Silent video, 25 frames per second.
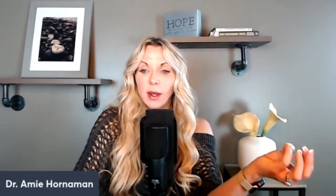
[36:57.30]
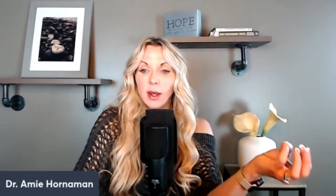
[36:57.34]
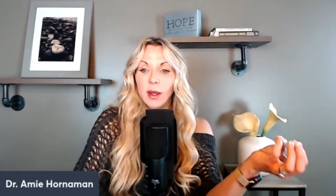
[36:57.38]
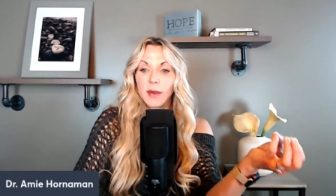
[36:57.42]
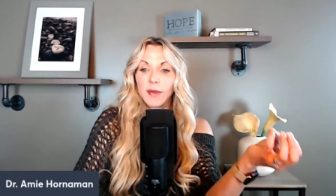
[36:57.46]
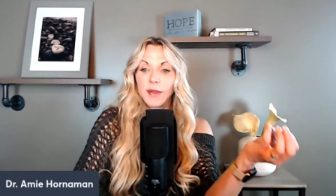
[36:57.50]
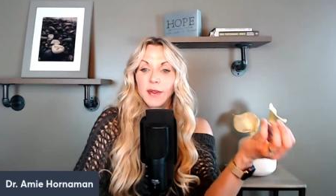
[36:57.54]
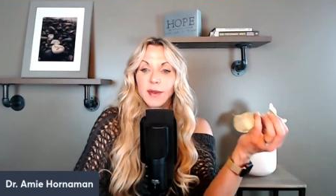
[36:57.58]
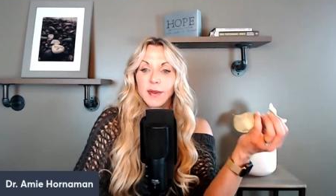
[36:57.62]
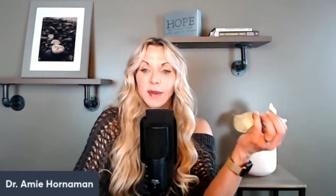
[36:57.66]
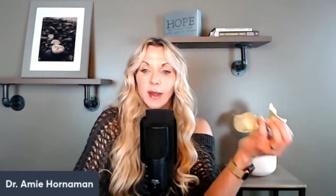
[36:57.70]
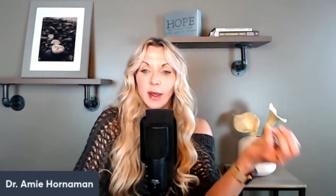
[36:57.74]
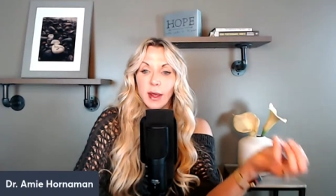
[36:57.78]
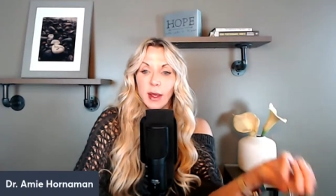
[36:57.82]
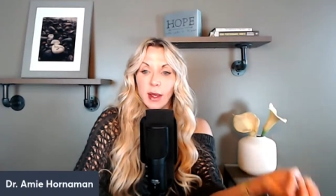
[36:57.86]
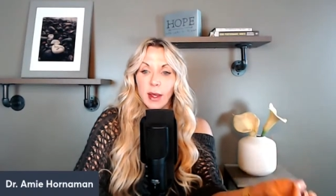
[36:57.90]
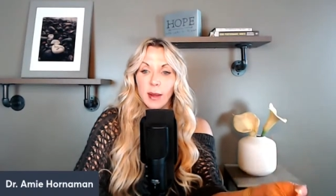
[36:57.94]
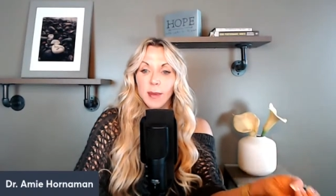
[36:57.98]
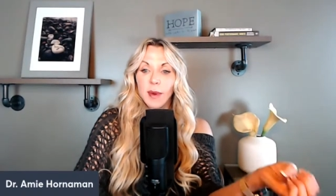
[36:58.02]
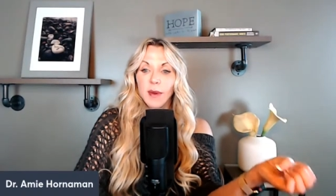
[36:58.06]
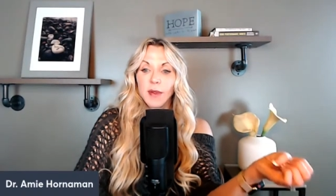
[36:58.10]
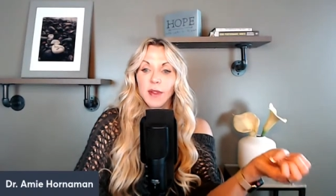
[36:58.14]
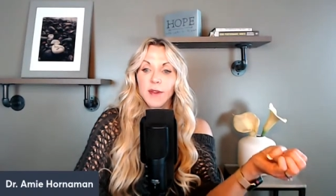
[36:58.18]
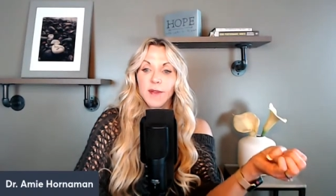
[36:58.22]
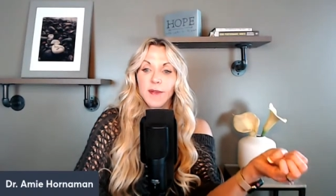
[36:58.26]
at the
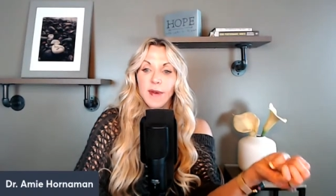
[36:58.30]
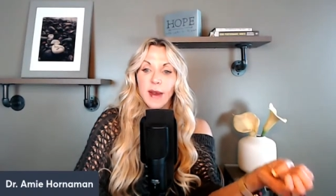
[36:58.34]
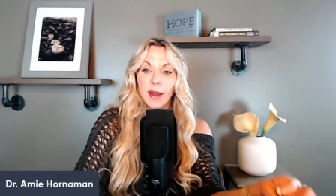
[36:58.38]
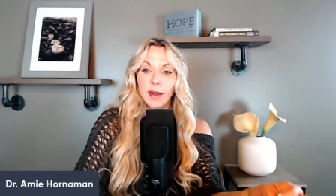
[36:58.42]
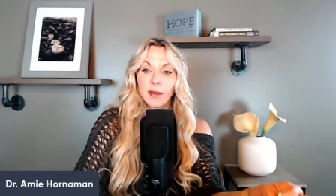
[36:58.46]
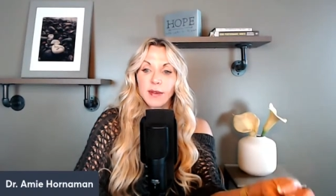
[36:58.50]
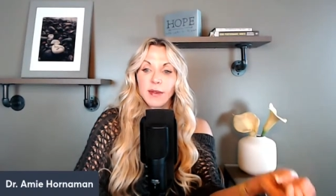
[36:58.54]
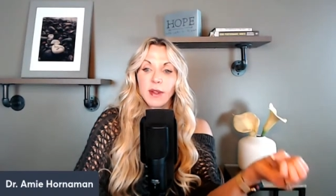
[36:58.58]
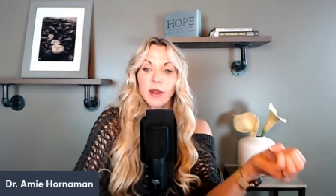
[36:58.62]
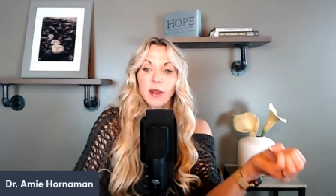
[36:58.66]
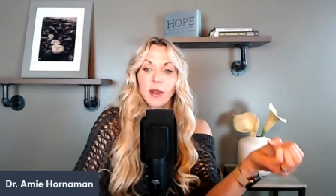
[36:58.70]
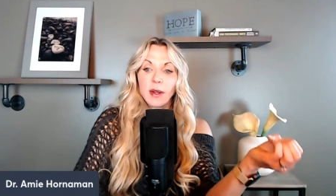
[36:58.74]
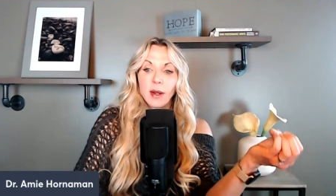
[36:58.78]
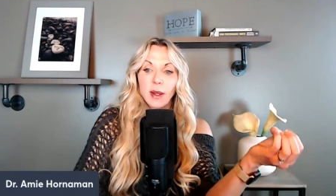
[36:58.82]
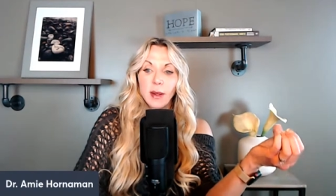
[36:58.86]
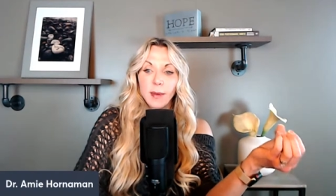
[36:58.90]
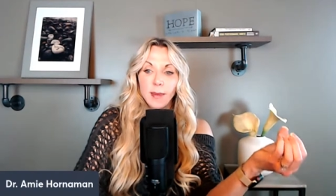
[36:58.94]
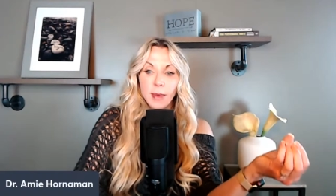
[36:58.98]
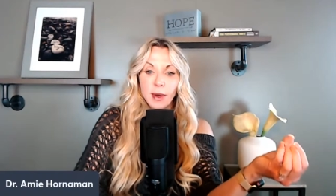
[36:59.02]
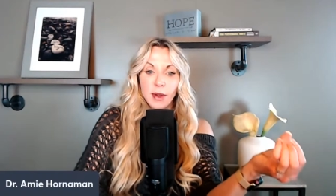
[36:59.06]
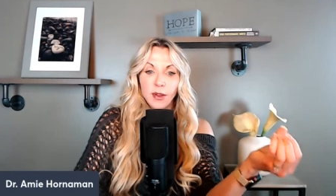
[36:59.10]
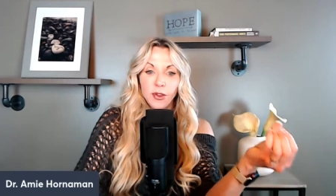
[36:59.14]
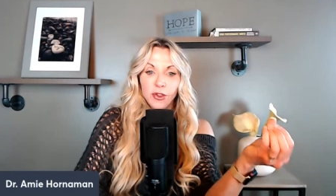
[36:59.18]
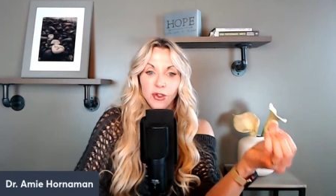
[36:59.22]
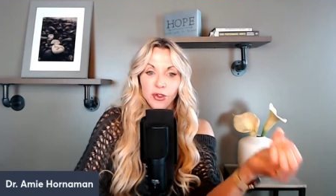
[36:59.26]
time of the vaccine
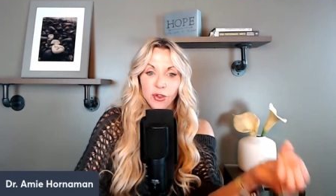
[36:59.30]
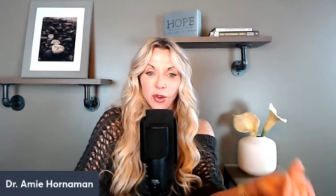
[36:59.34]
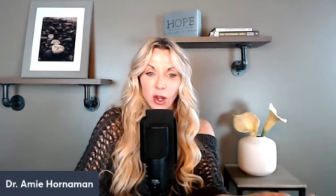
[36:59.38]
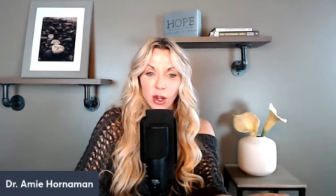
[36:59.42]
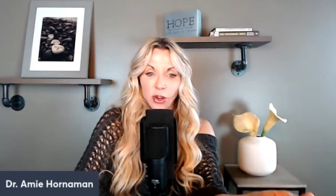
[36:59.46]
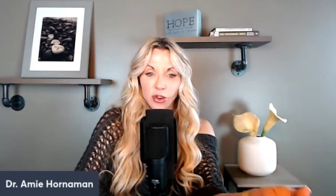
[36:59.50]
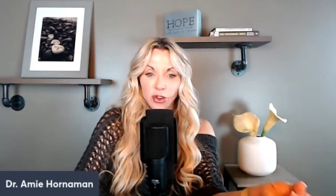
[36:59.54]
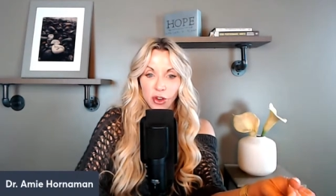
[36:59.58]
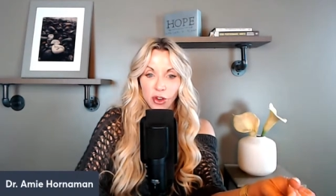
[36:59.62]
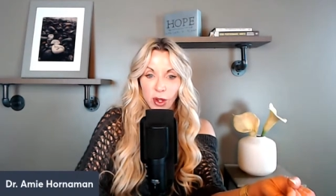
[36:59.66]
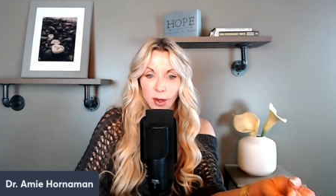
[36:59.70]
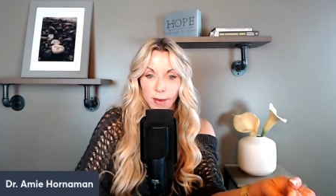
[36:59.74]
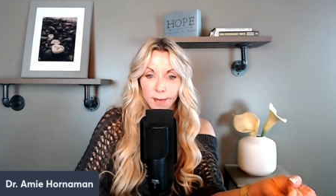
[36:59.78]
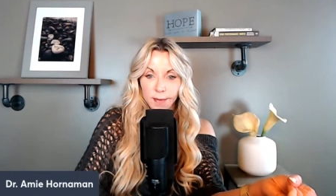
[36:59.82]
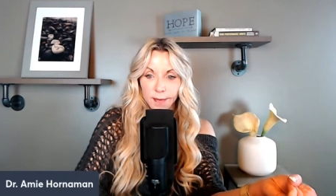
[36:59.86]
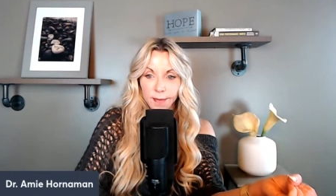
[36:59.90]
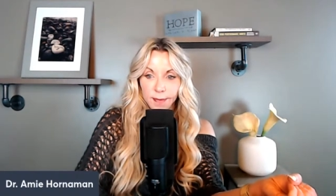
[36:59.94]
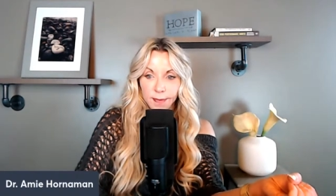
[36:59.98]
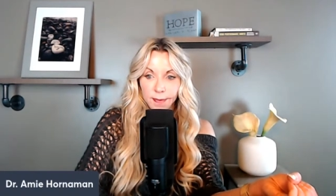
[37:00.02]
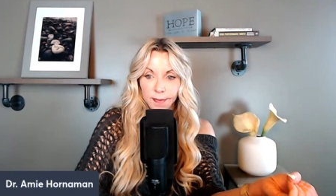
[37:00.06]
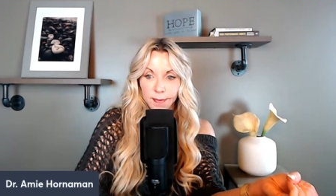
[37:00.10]
administration.